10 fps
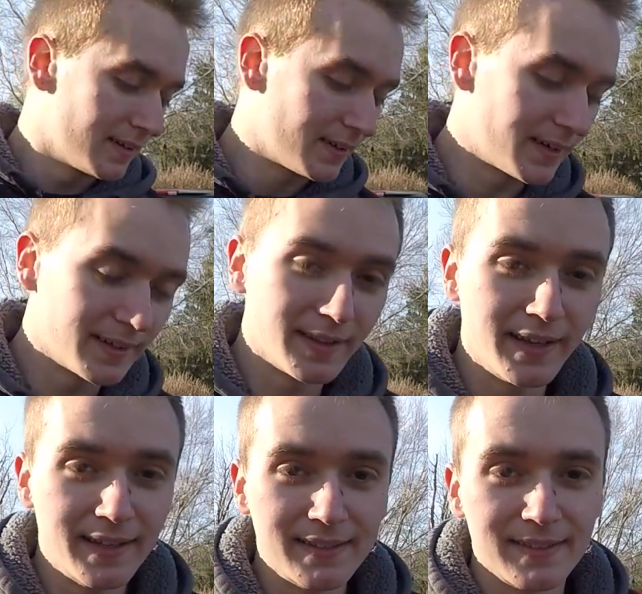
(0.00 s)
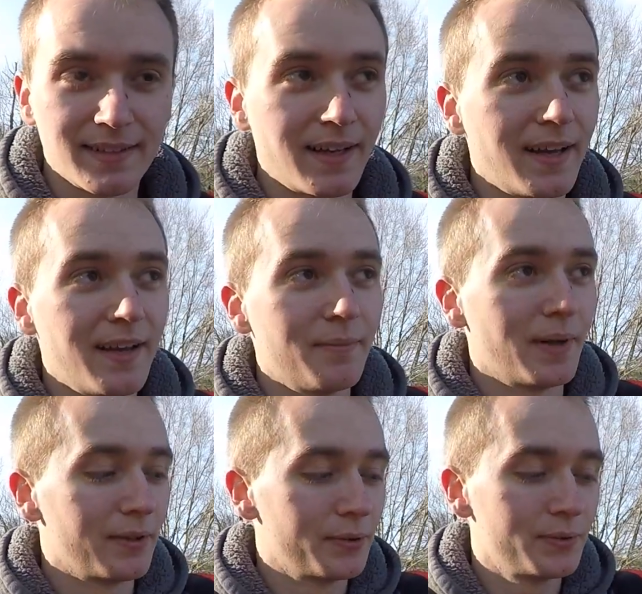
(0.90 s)
Alright, last I have
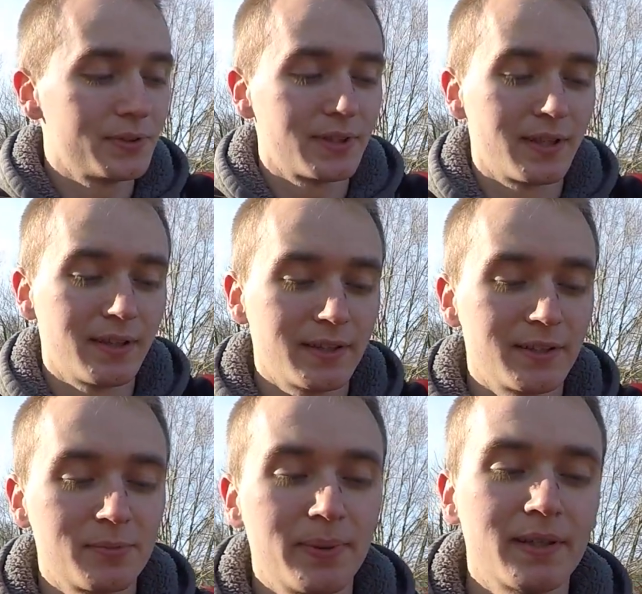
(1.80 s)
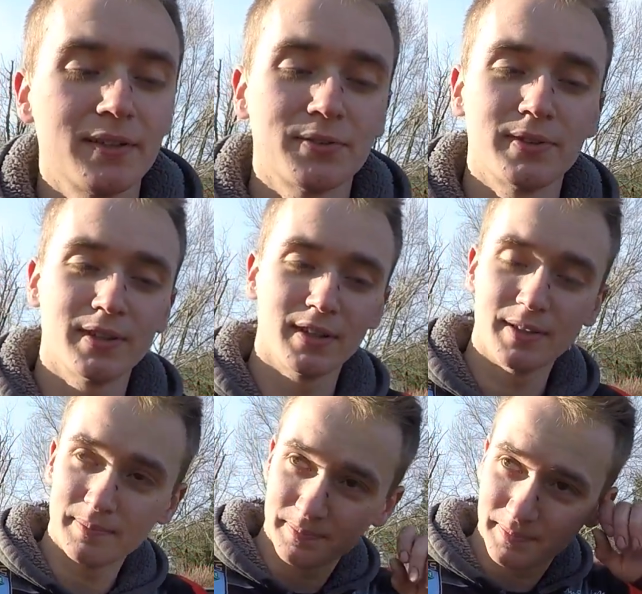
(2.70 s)
my Lews. I just picked this reel
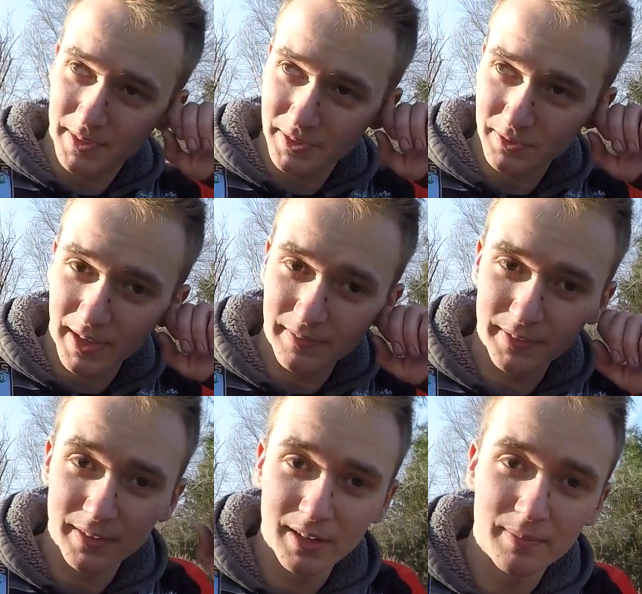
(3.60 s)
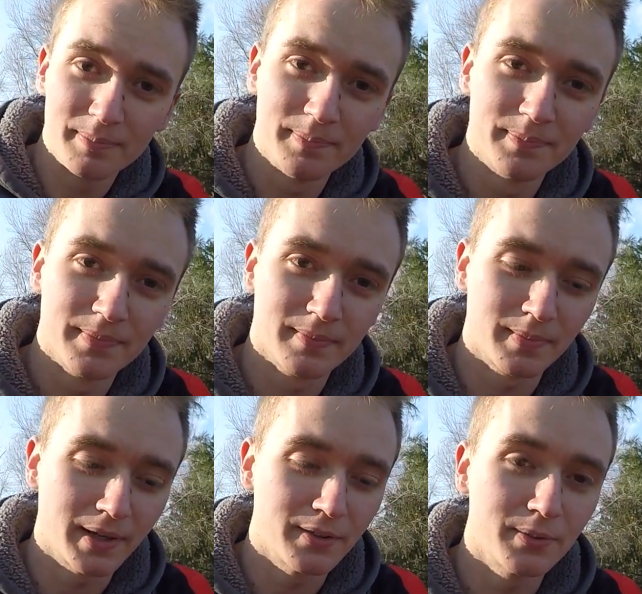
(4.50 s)
up, this rod and reel up
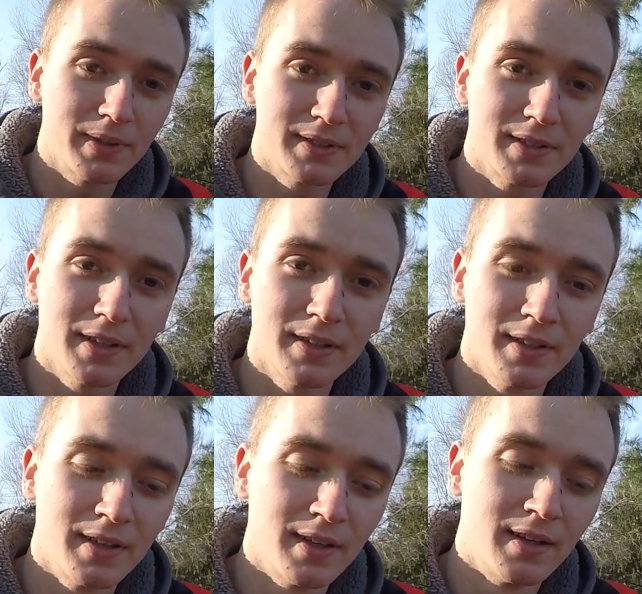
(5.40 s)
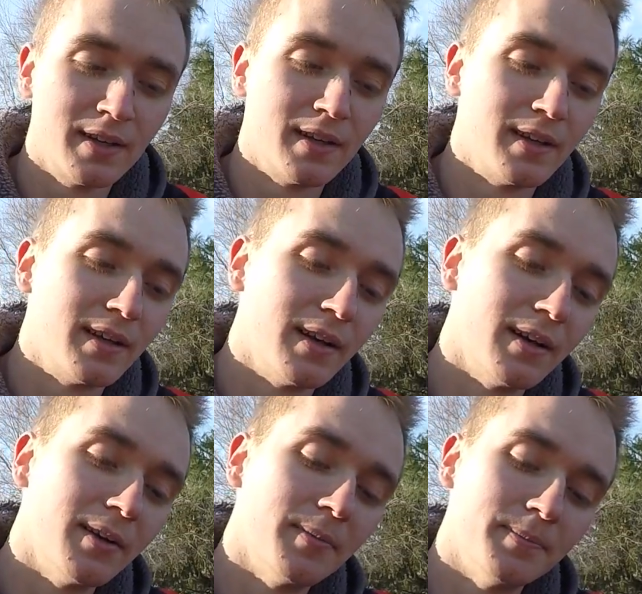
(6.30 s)
probably 2 weeks ago.
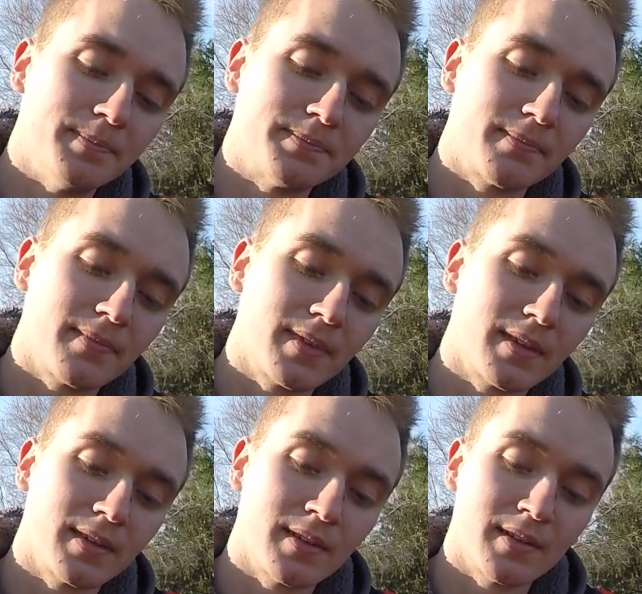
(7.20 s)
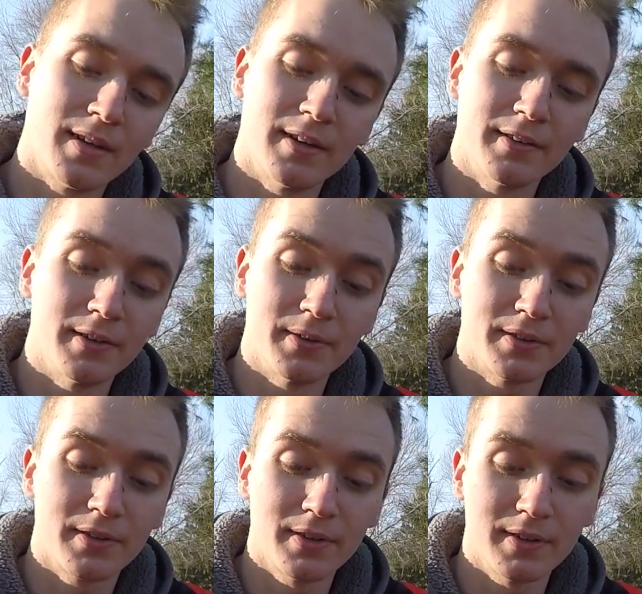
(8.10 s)
I don't even know what it's
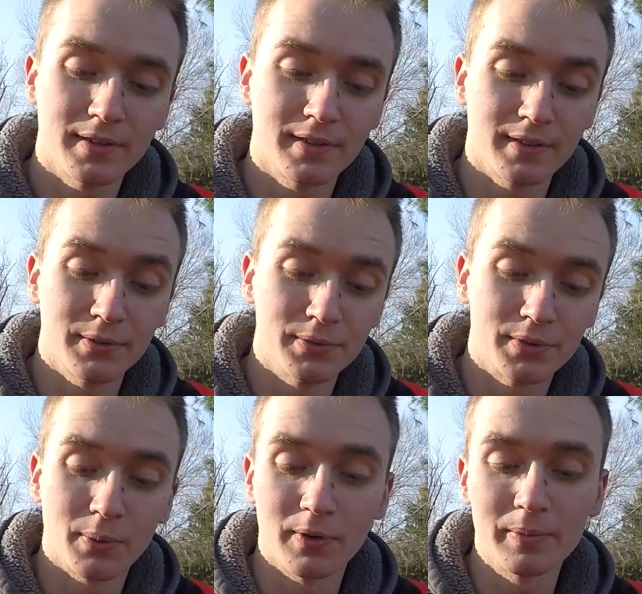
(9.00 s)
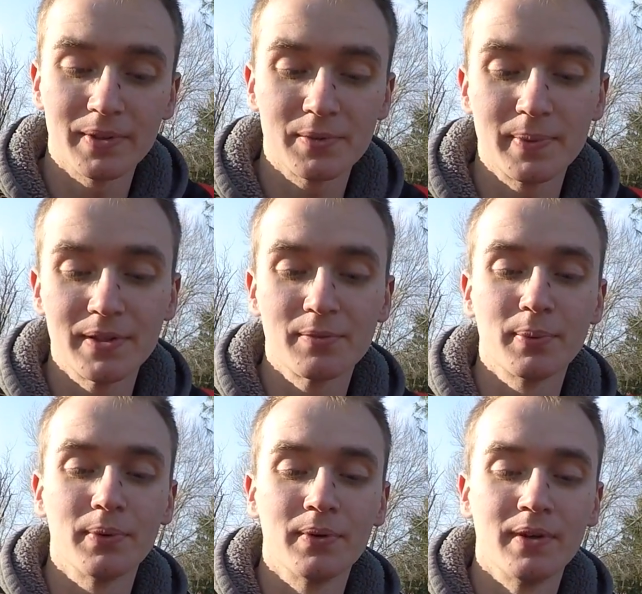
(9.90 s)
called. It's a Lews Tournament Speed
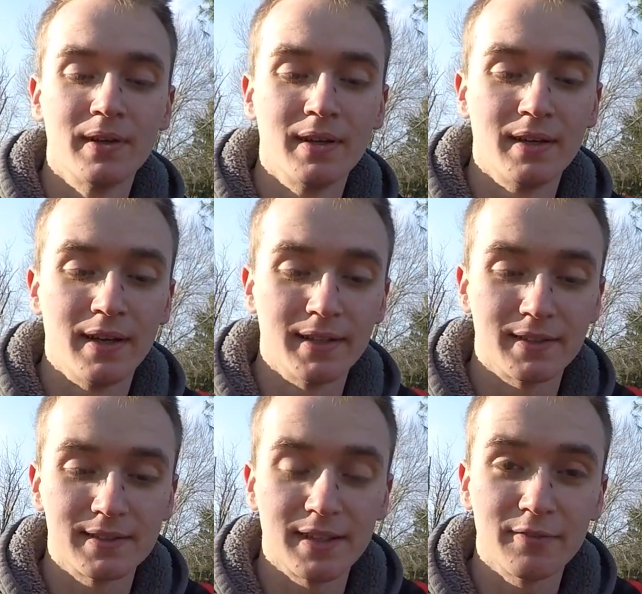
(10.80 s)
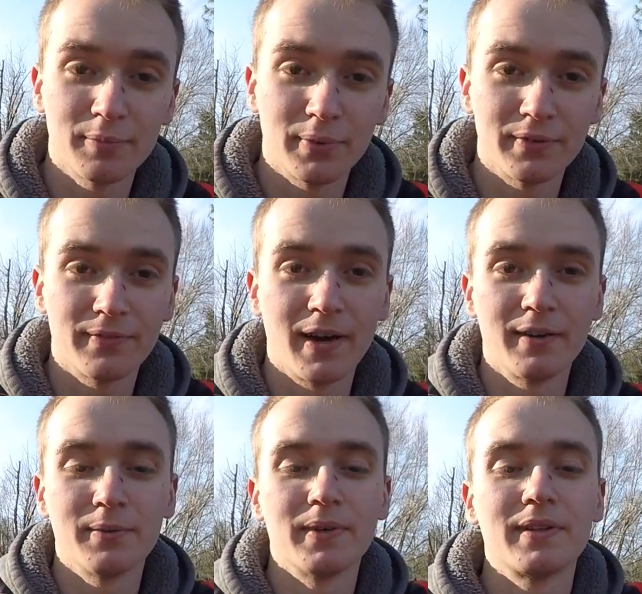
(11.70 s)
Spool. It's a 7.5
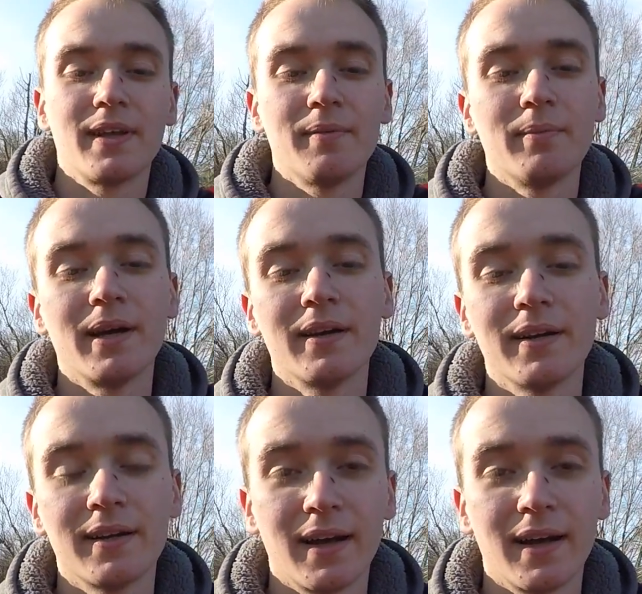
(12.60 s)
to 1 10 bearing.